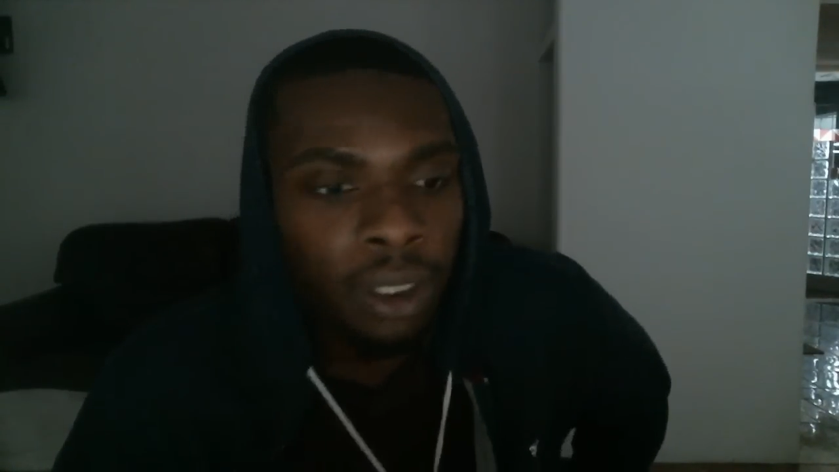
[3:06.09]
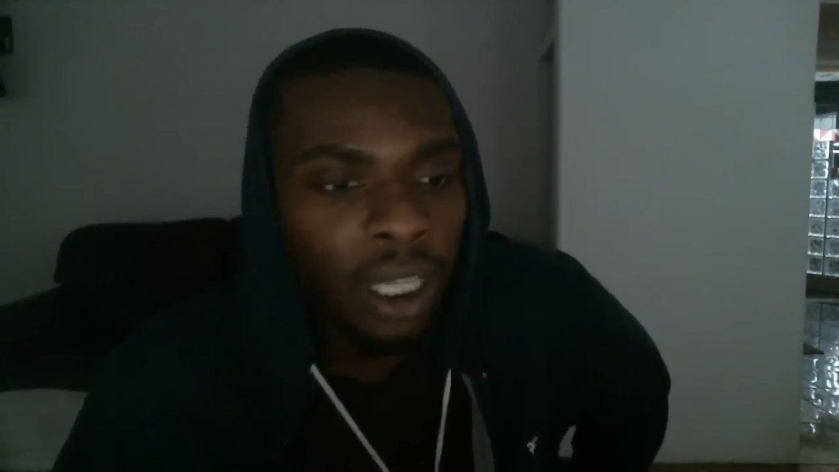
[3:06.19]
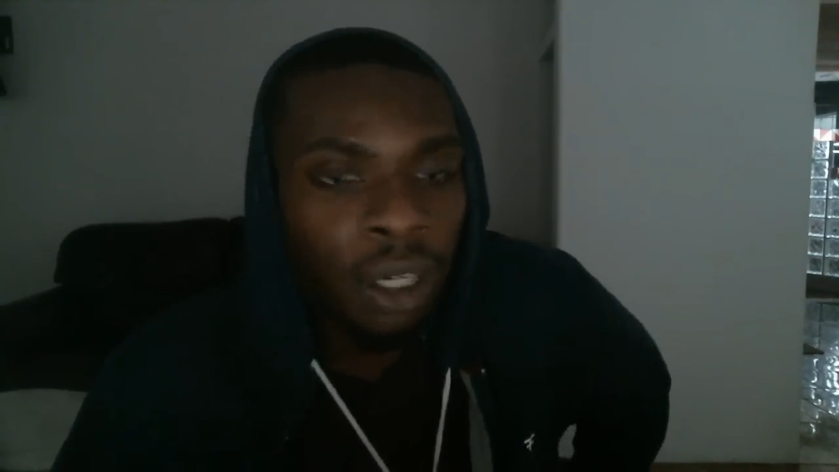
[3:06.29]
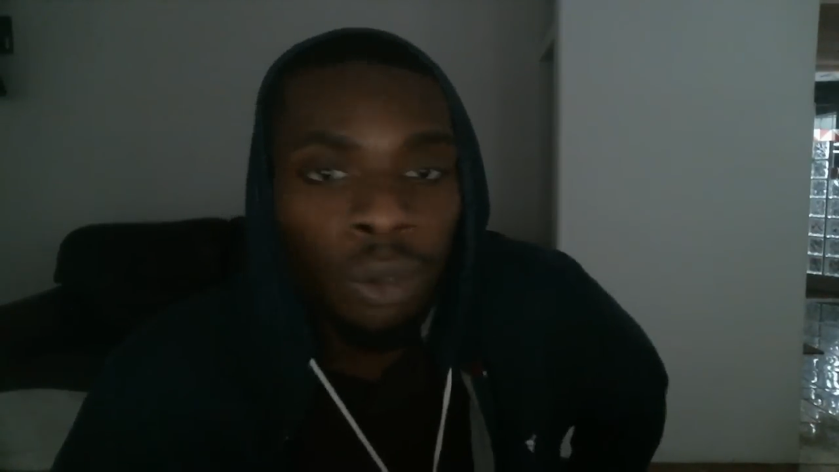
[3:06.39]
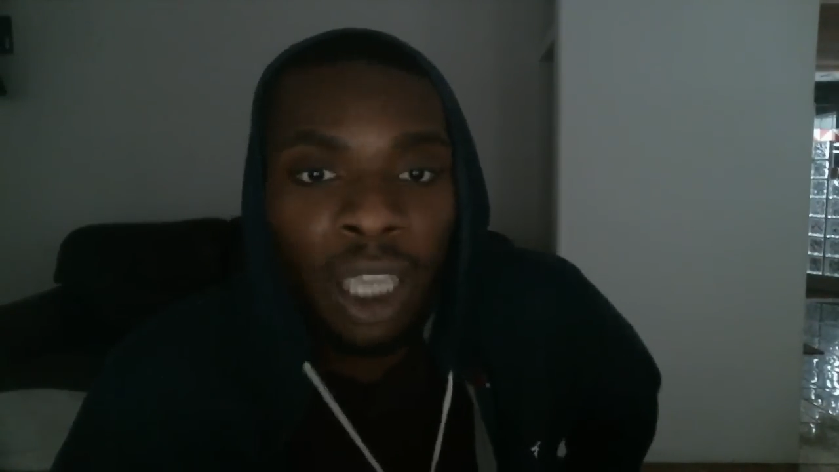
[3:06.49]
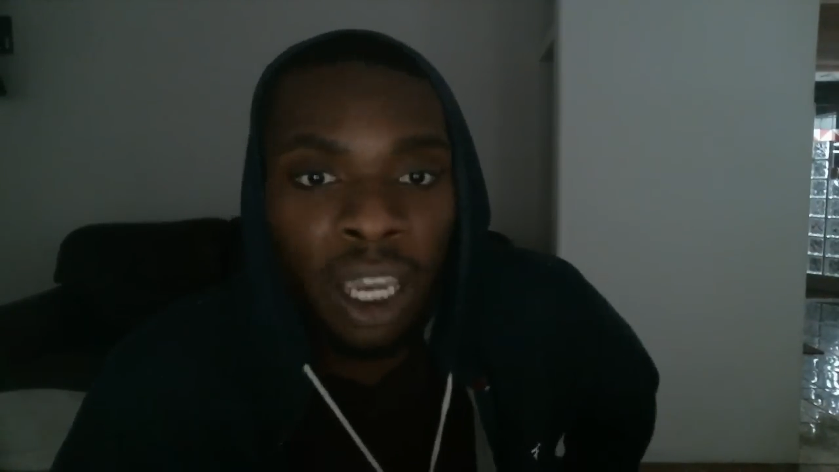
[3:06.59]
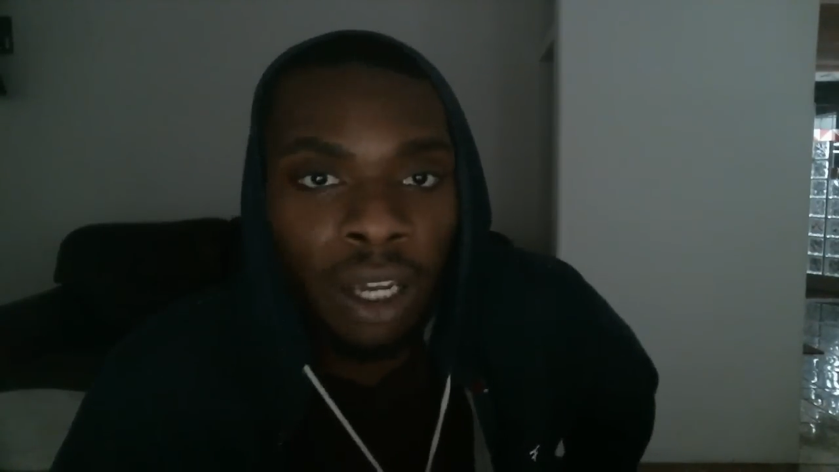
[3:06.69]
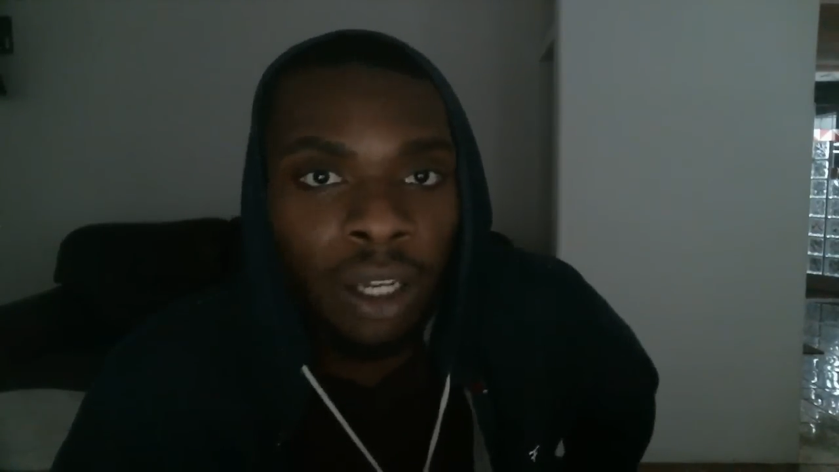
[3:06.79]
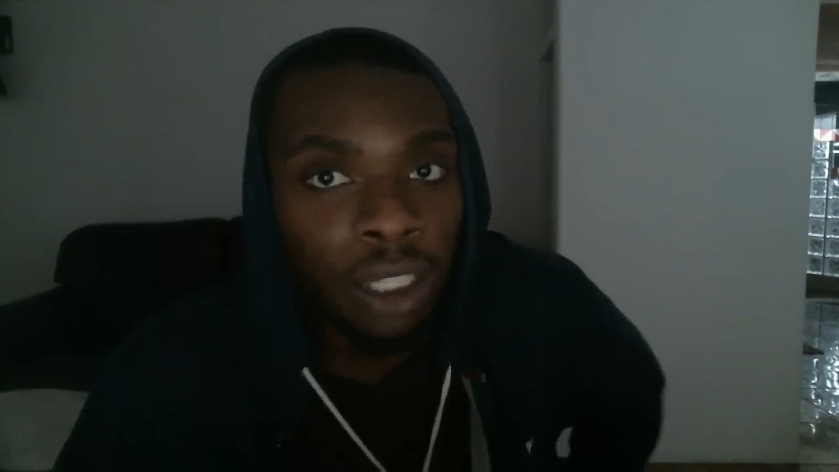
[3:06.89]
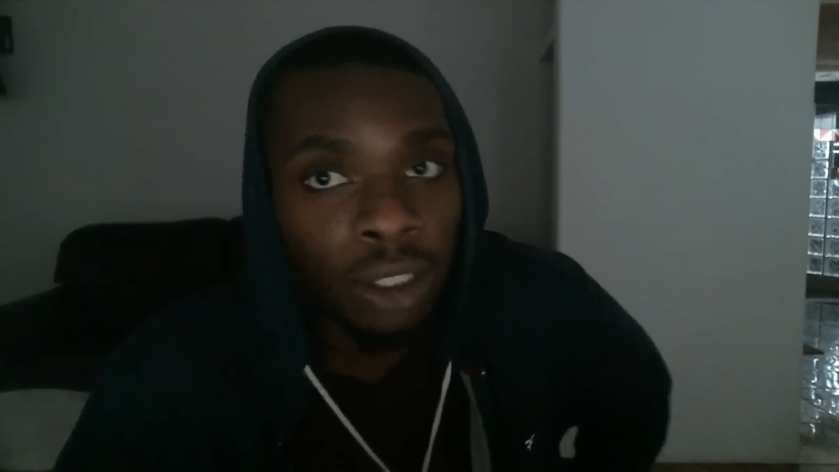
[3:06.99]
They don't
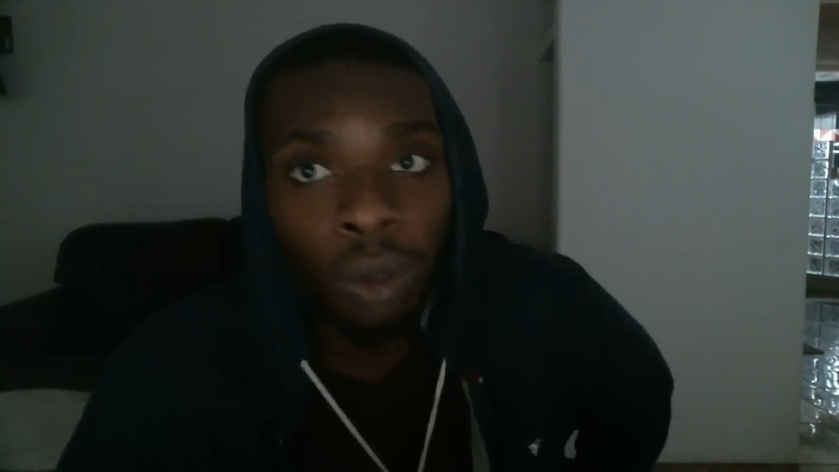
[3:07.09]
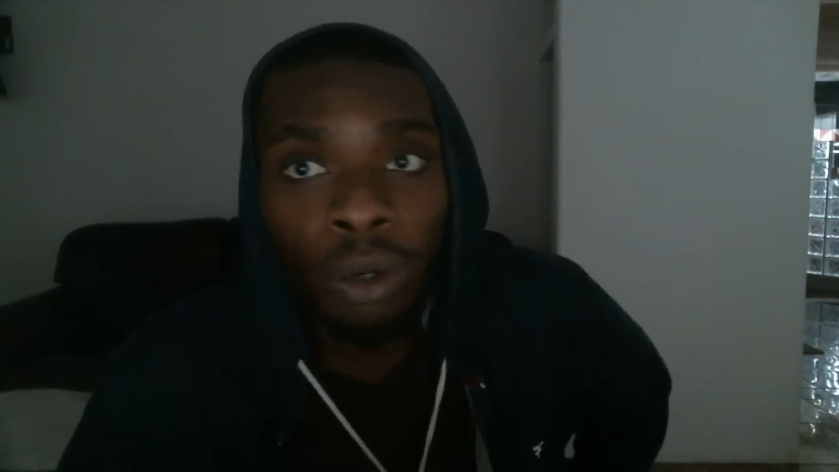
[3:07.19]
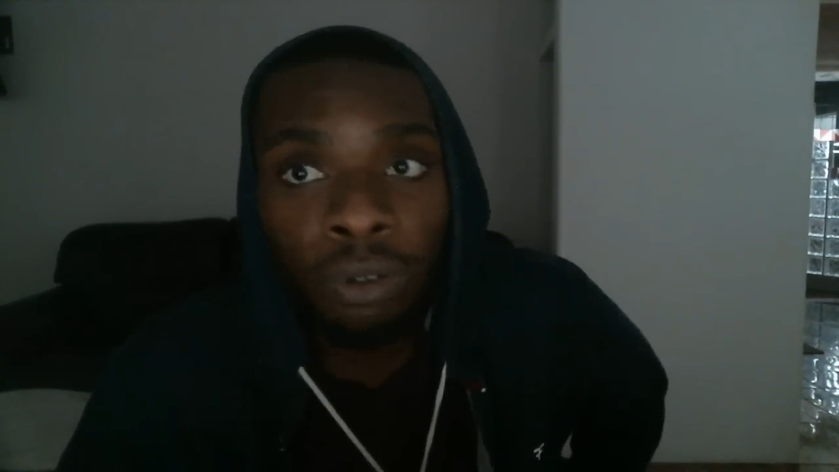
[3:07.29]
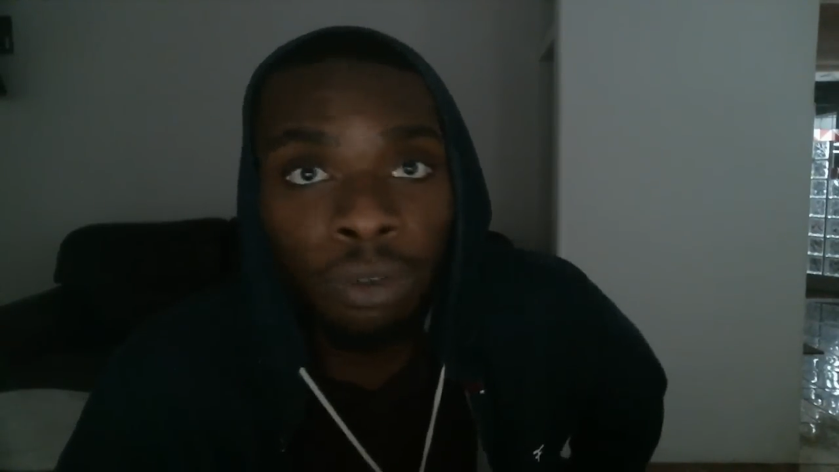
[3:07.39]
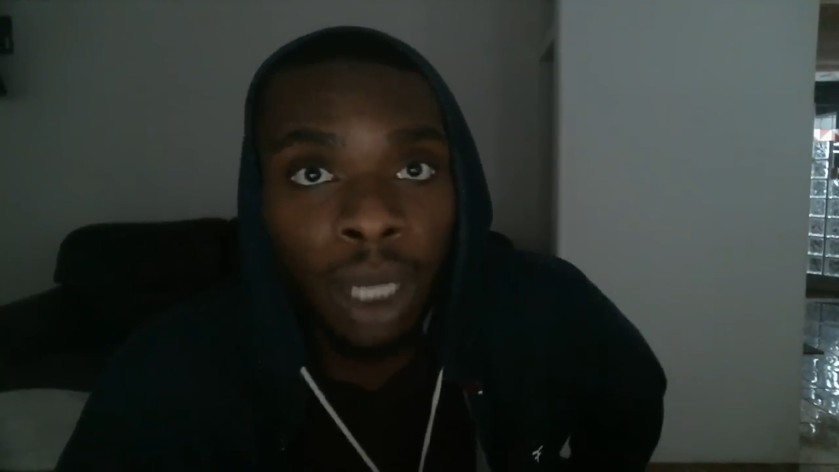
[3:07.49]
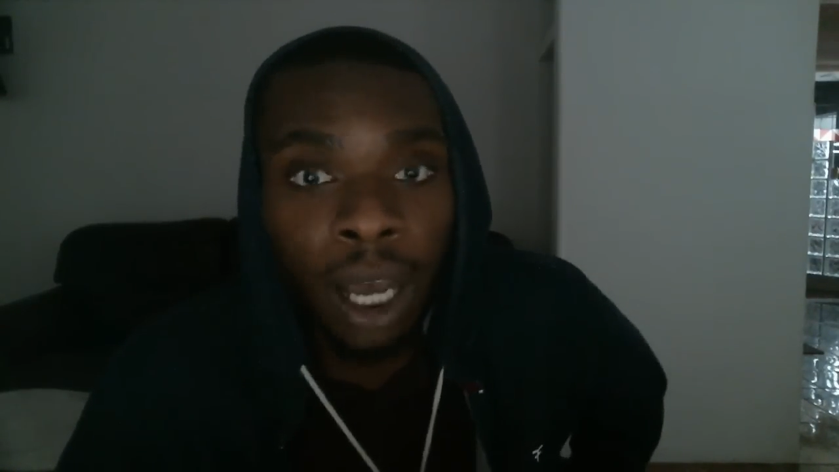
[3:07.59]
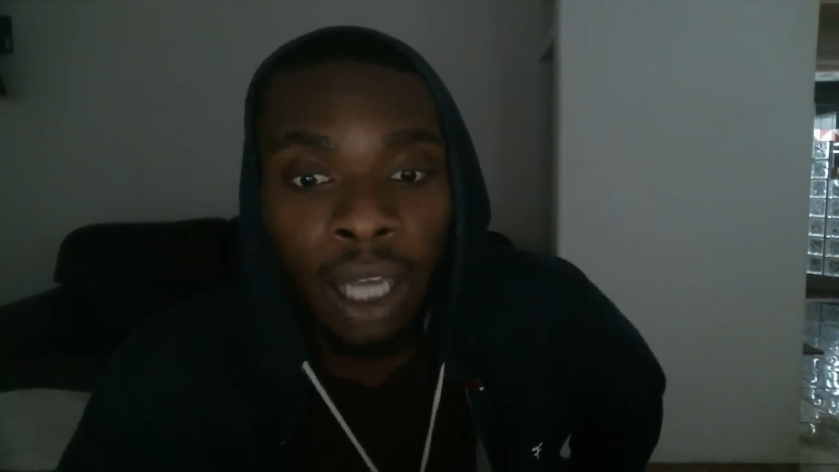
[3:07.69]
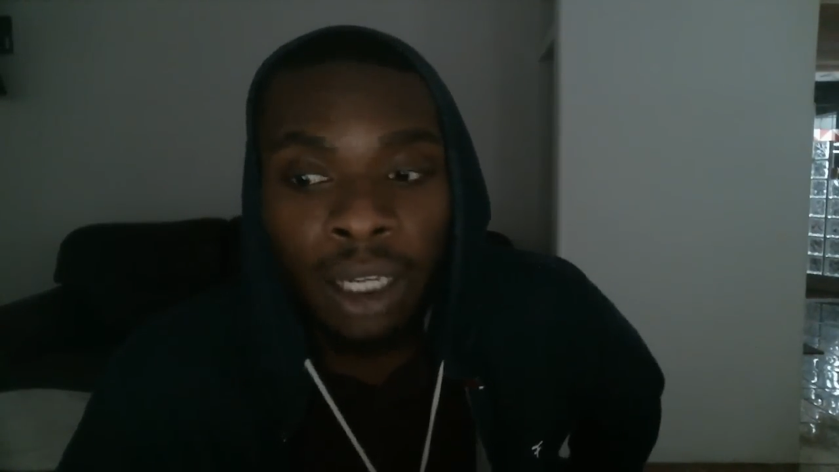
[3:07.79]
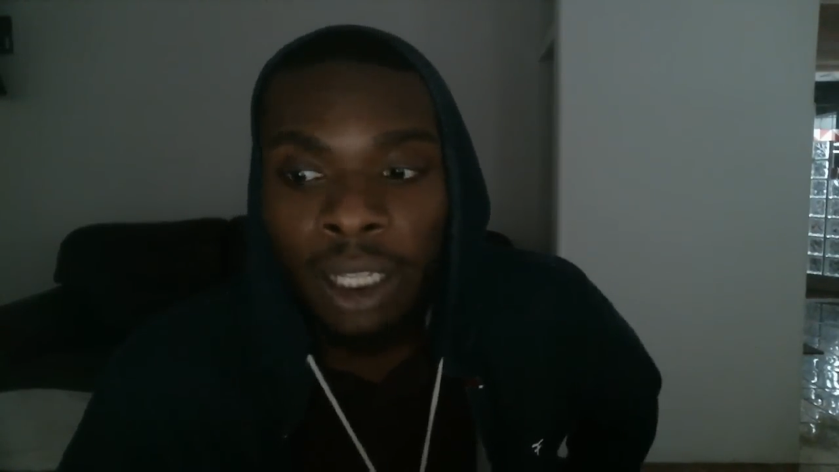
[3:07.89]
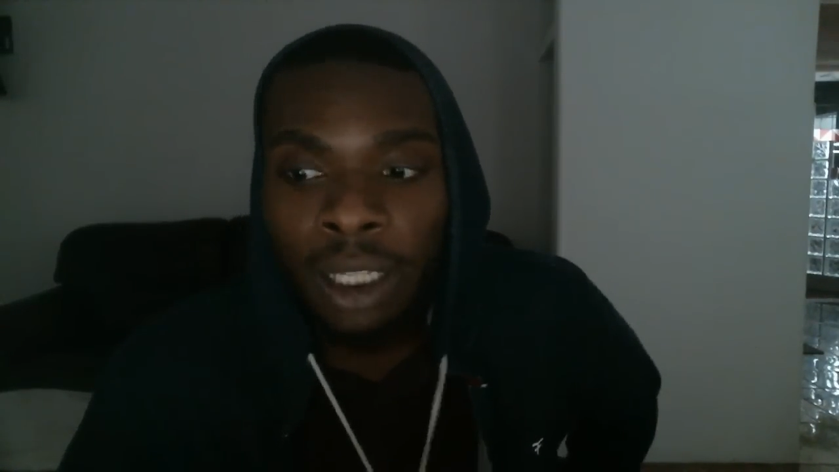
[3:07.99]
care. It's an order from God.